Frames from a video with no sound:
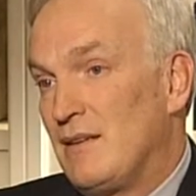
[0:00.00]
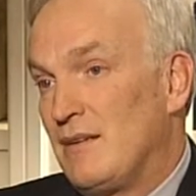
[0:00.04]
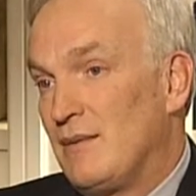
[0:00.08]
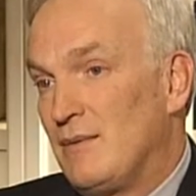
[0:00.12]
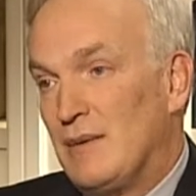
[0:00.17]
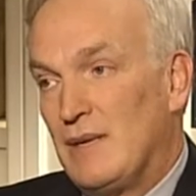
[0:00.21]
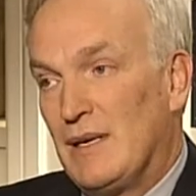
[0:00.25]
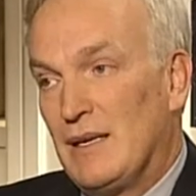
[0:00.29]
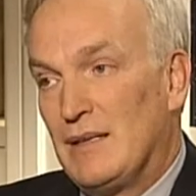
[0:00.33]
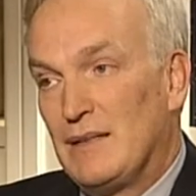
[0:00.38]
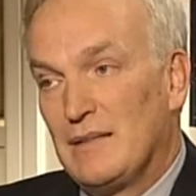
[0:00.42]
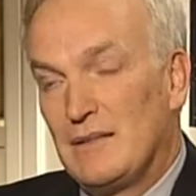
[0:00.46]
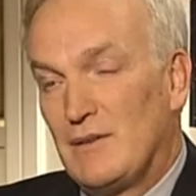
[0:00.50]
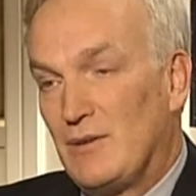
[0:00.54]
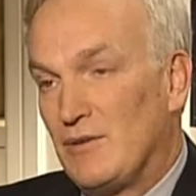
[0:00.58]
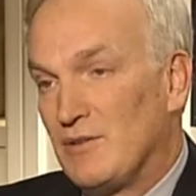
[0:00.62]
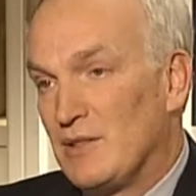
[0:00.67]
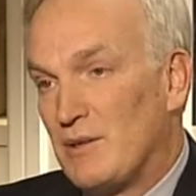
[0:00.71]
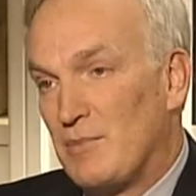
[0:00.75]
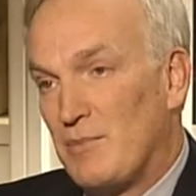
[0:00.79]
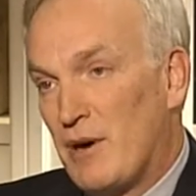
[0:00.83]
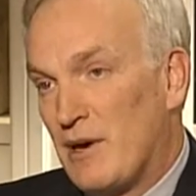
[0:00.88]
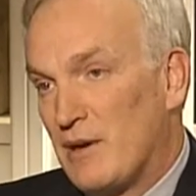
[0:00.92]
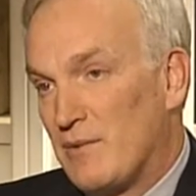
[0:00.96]
Well,
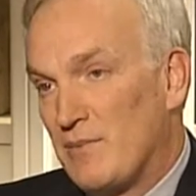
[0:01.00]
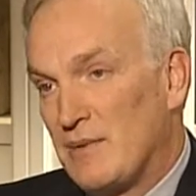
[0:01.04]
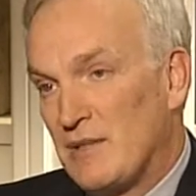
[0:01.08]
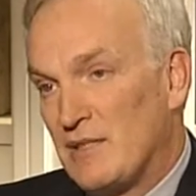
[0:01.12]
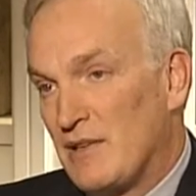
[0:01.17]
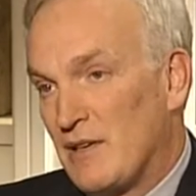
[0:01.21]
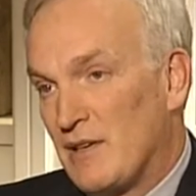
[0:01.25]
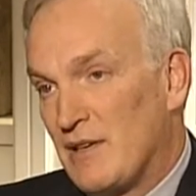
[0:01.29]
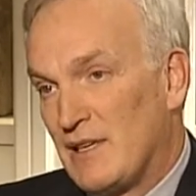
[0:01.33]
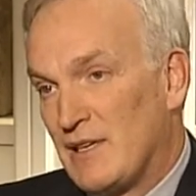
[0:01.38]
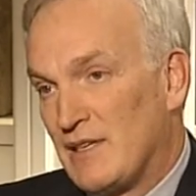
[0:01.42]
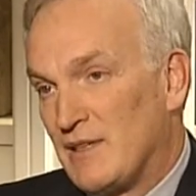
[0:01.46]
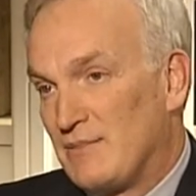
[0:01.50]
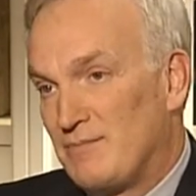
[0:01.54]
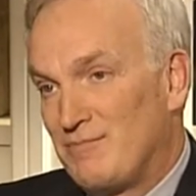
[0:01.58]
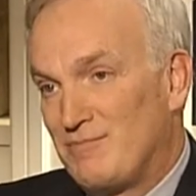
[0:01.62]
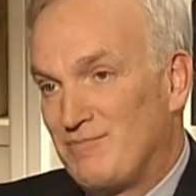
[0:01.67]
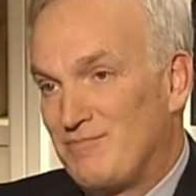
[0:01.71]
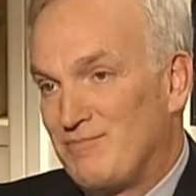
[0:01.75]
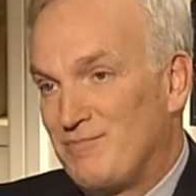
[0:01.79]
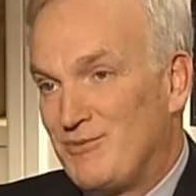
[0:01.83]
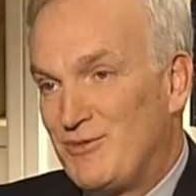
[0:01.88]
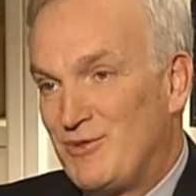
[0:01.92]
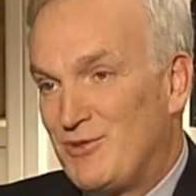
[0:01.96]
those apartments aren't going to
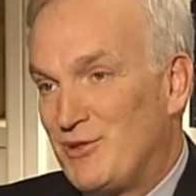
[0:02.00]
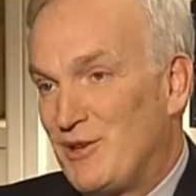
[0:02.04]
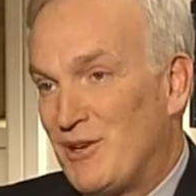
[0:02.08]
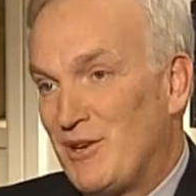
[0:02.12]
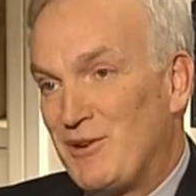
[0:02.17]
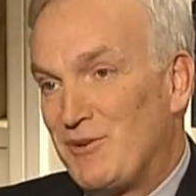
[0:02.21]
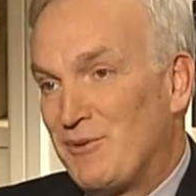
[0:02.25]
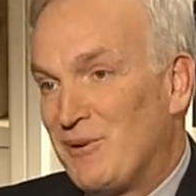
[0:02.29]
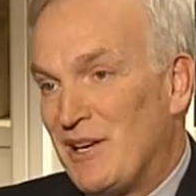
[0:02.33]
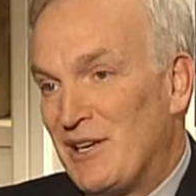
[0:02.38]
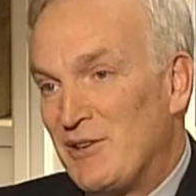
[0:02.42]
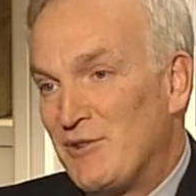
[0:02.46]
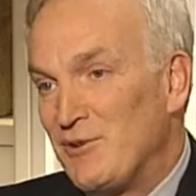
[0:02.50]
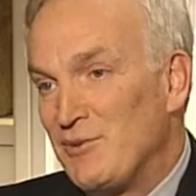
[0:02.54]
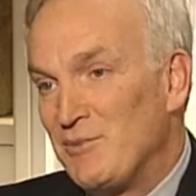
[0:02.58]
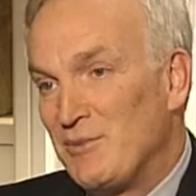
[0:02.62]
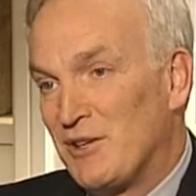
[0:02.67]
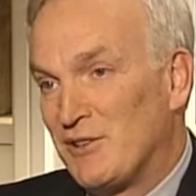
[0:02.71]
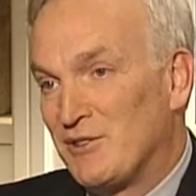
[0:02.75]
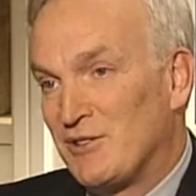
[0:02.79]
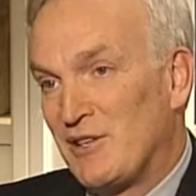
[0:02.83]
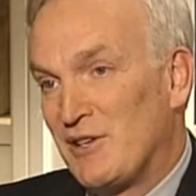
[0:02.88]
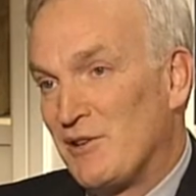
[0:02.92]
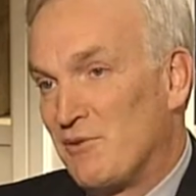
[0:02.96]
generate too
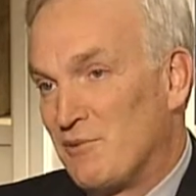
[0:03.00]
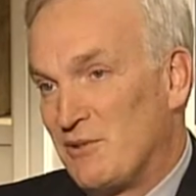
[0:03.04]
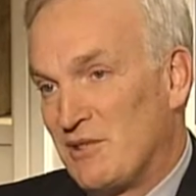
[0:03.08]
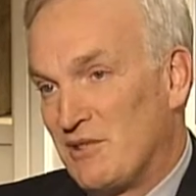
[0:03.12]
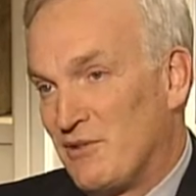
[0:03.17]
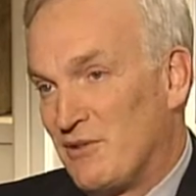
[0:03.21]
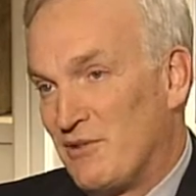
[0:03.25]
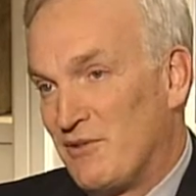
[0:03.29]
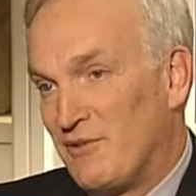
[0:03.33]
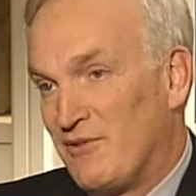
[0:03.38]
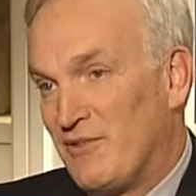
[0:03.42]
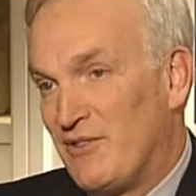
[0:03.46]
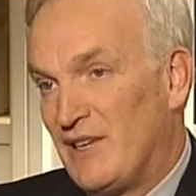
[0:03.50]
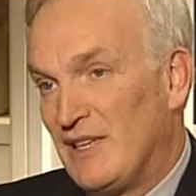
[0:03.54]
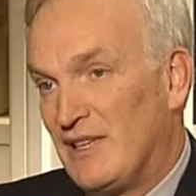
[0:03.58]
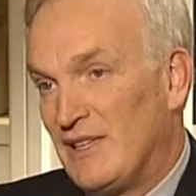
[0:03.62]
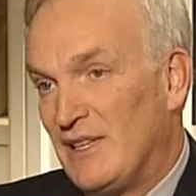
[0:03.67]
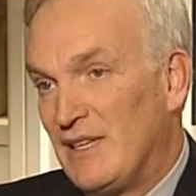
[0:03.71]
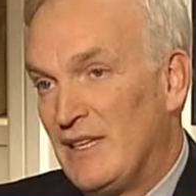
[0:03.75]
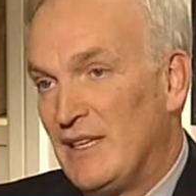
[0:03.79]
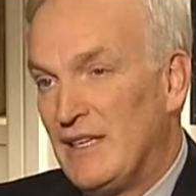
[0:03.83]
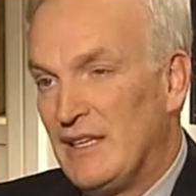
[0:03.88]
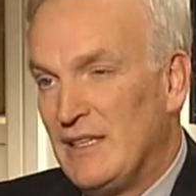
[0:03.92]
much to the reserve fund.